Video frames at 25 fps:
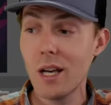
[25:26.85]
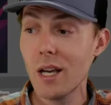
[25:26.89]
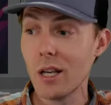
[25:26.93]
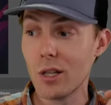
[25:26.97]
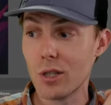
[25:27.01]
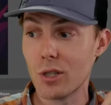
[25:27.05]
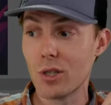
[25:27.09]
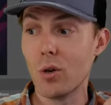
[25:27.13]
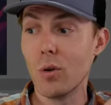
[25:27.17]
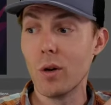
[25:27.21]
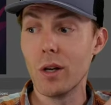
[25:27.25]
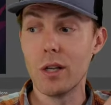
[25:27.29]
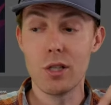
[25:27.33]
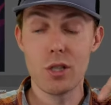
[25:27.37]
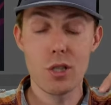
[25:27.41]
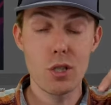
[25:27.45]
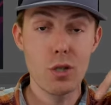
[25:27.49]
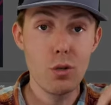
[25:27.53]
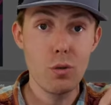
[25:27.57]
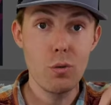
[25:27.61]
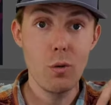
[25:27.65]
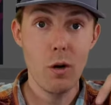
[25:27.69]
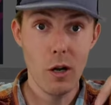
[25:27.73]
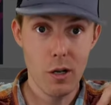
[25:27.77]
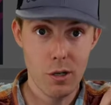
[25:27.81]
is going
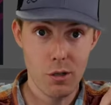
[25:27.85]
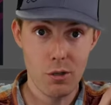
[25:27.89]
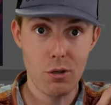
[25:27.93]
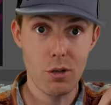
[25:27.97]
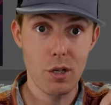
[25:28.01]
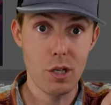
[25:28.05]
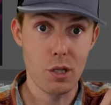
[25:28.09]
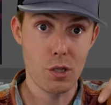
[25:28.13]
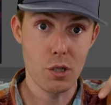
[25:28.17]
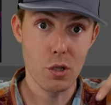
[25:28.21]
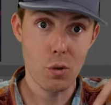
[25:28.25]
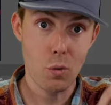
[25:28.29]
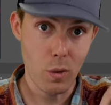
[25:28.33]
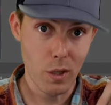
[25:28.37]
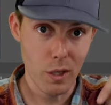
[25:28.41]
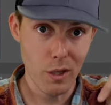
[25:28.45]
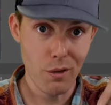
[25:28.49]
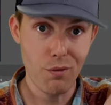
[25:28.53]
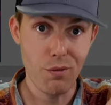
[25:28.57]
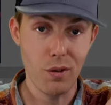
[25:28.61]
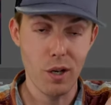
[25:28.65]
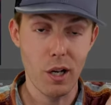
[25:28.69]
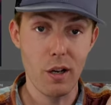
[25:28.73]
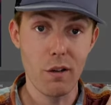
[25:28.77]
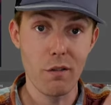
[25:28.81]

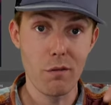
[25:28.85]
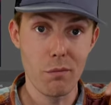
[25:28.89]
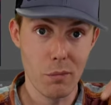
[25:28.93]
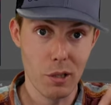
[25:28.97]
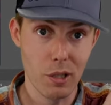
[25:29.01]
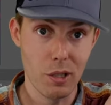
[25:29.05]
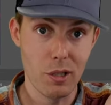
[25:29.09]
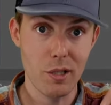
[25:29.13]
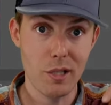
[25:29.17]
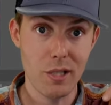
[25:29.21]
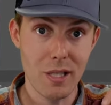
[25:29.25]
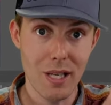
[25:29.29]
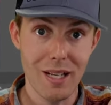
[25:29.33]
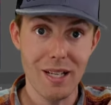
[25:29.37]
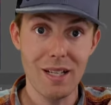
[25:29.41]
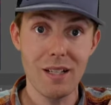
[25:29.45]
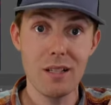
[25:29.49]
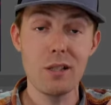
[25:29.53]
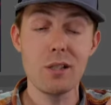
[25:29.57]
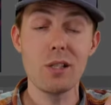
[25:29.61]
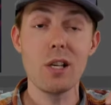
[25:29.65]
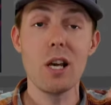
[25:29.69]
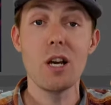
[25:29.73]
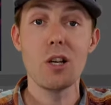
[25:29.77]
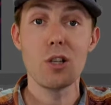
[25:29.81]
225
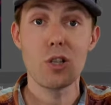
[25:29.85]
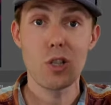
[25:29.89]
milliseconds